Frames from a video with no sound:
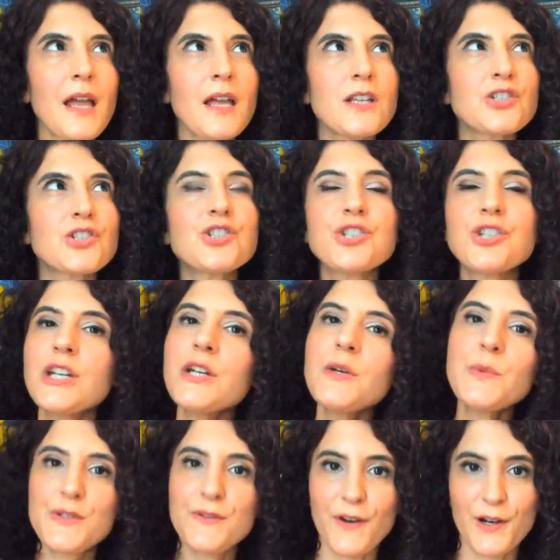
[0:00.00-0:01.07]
she
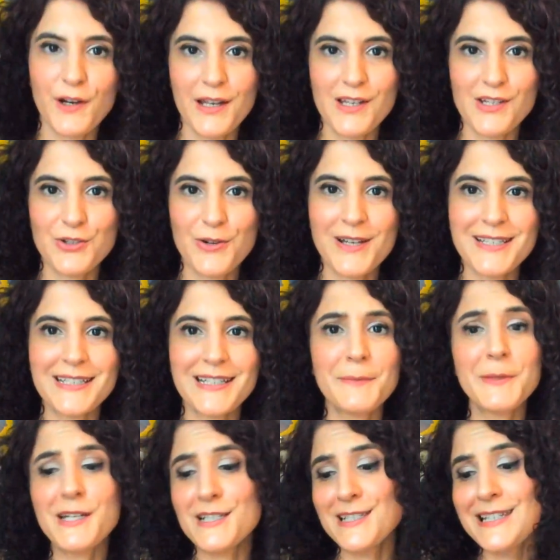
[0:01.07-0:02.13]
was very interesting
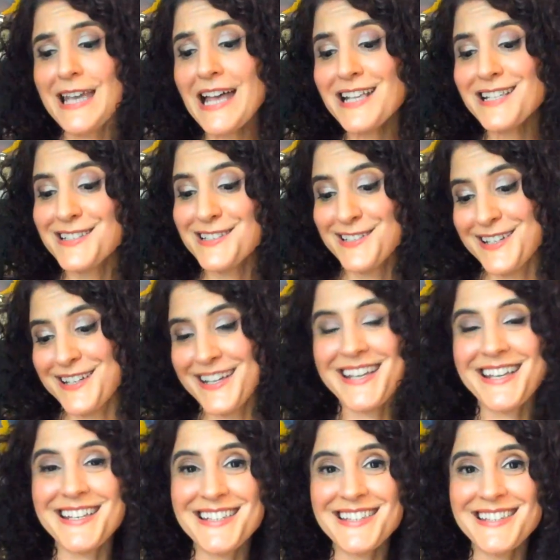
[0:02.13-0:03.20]
because yes, she
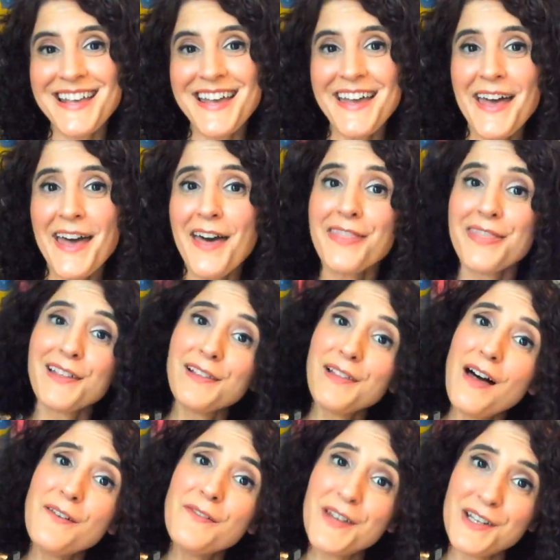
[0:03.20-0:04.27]
is the
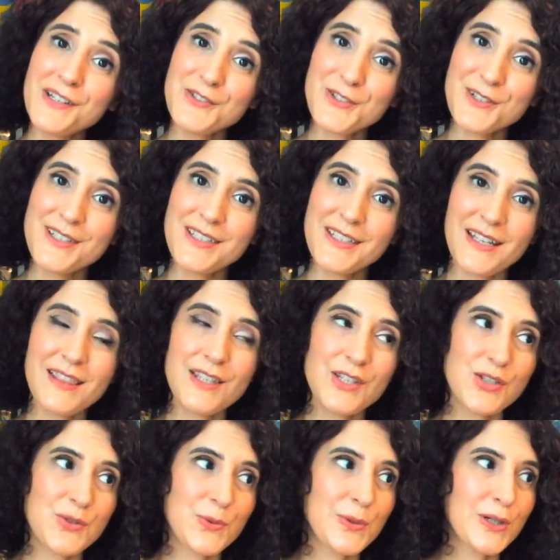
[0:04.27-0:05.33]
love interest in the
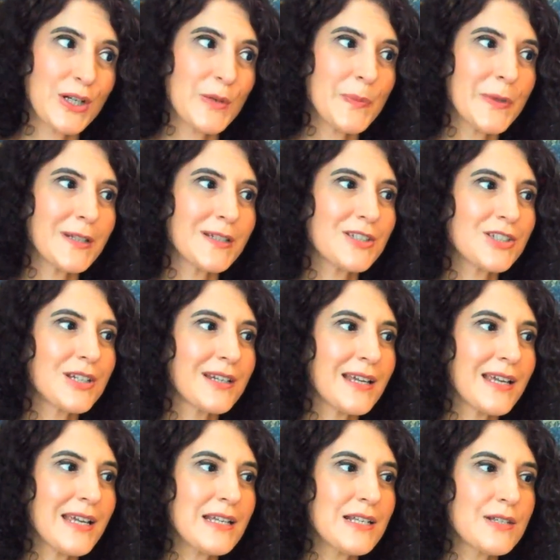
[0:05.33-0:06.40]
story, but she
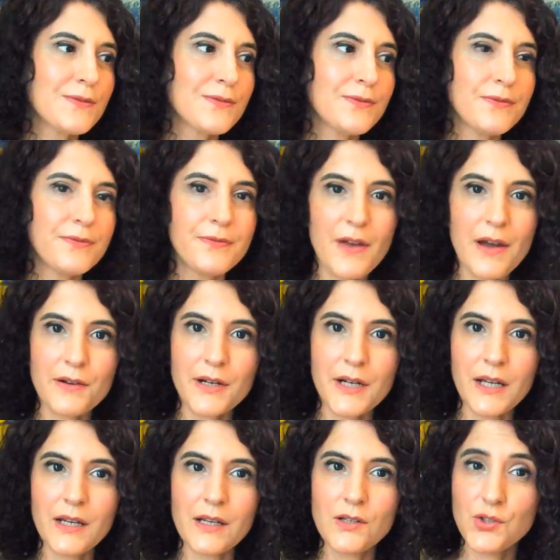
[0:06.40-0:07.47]
is
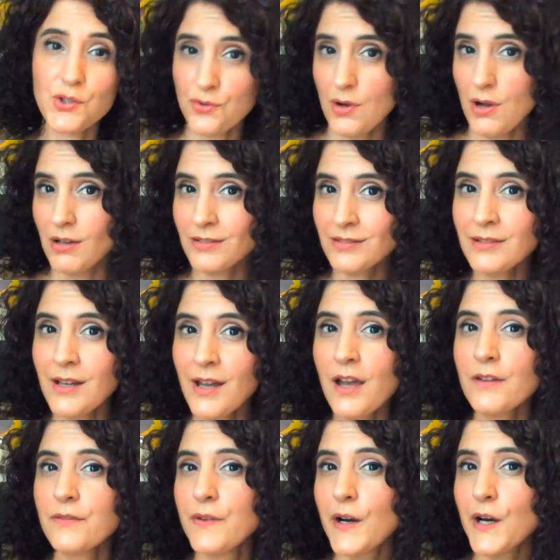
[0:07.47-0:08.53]
very strong,
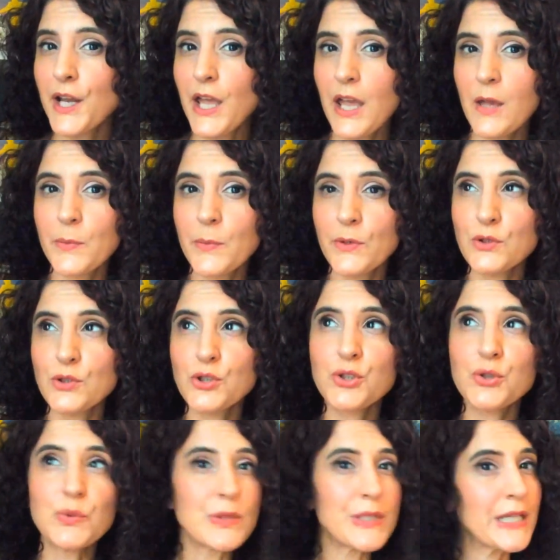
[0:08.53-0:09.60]
very able
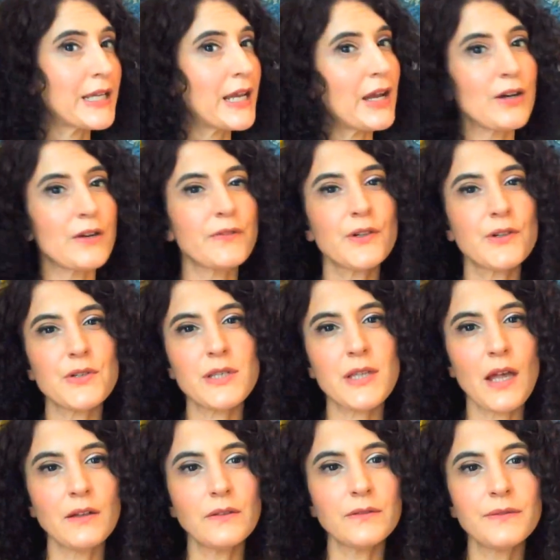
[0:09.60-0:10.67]
to take care of
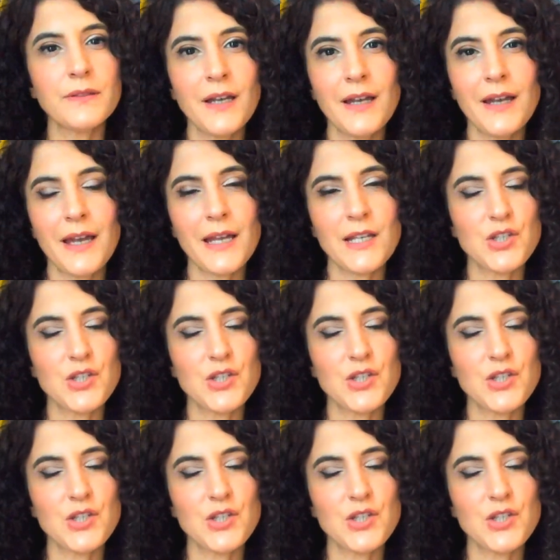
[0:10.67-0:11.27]
herself in